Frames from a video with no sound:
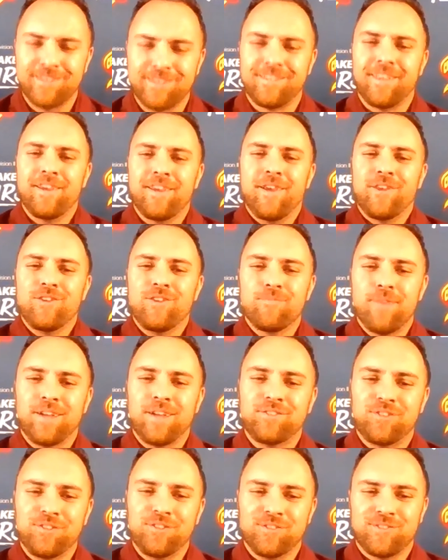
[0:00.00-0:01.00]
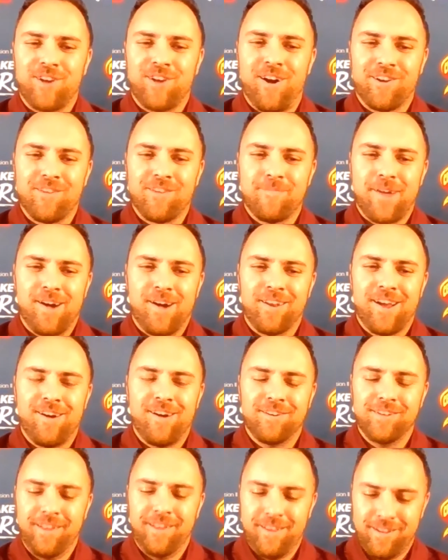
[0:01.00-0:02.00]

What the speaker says: And you mentioned, you talk about how it